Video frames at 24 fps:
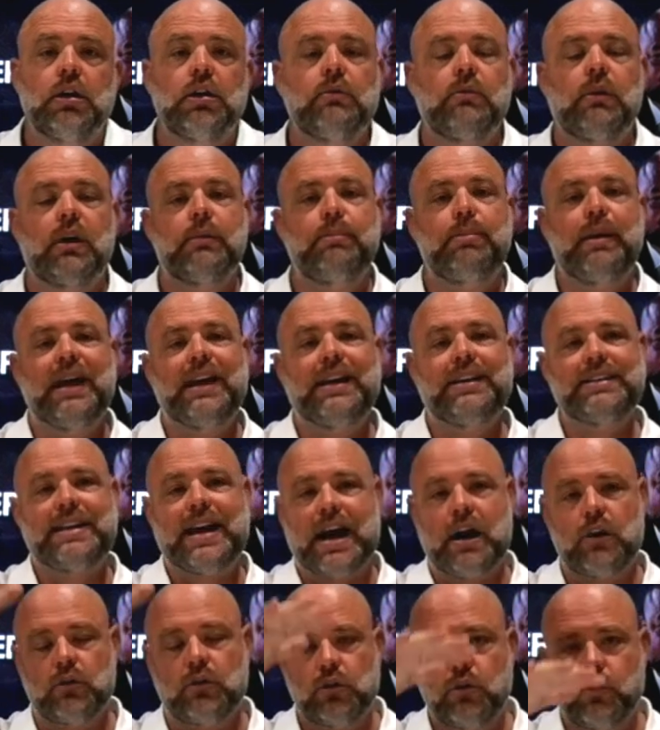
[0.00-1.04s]
You want to pay it
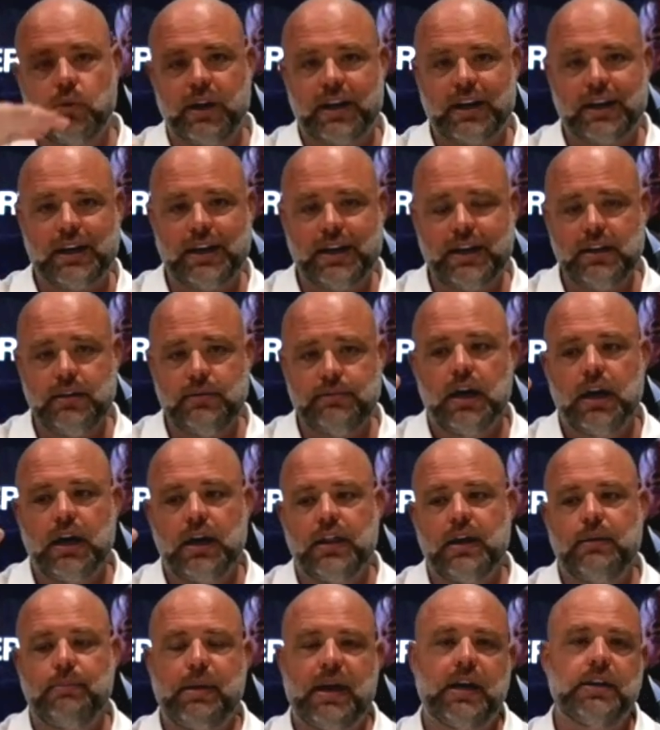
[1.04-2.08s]
down quickly and
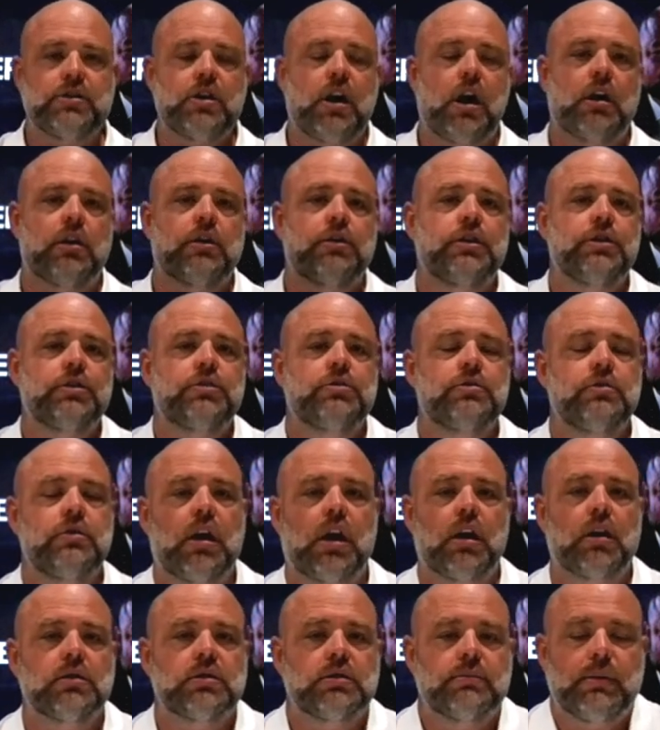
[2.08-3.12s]
then pay $1 to
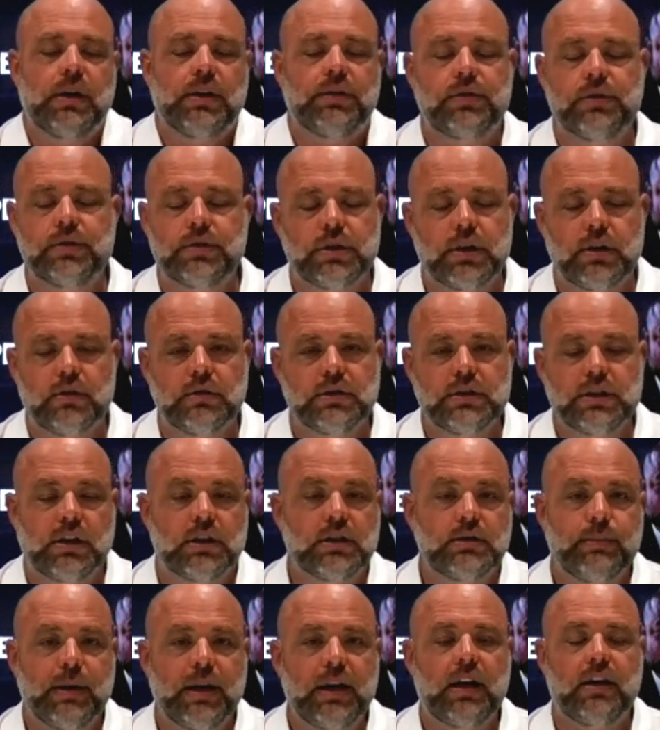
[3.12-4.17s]
$2 a month or so until
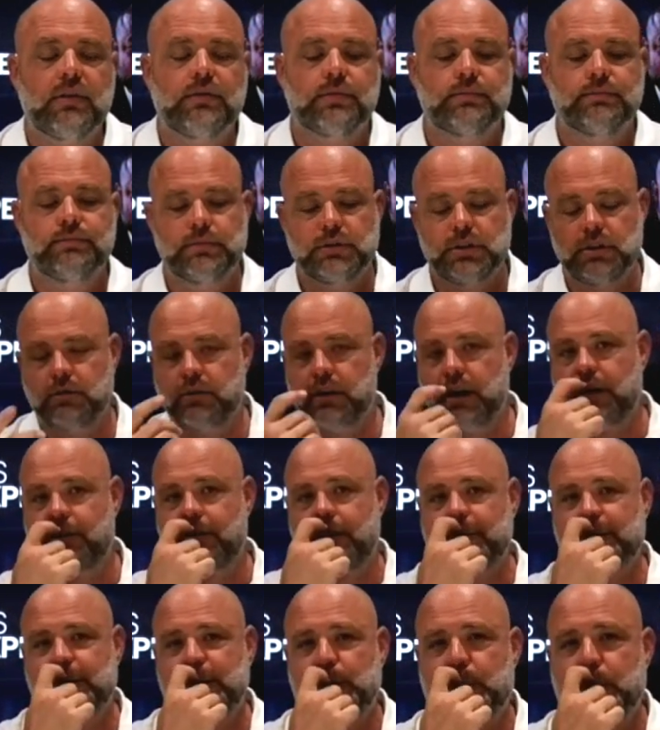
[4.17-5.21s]
it's paid off. So great question.